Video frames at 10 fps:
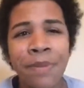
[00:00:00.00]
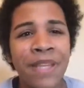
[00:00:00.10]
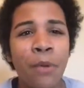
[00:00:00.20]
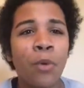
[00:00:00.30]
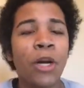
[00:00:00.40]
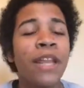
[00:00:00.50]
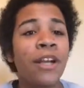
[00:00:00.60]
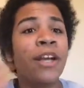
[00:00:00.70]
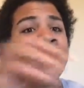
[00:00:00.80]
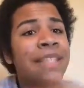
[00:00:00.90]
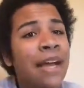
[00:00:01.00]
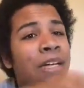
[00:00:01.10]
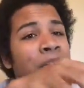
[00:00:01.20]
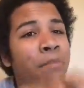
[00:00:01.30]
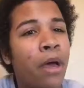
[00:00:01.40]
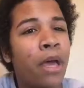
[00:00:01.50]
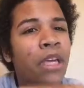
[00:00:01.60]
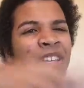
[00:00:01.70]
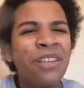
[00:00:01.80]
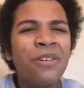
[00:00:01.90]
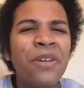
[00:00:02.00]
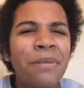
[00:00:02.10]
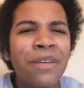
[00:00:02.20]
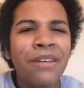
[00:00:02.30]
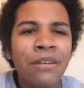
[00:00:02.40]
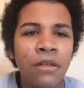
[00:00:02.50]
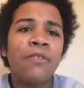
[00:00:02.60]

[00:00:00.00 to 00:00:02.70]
but they weren't in their exact spot. You know what I mean?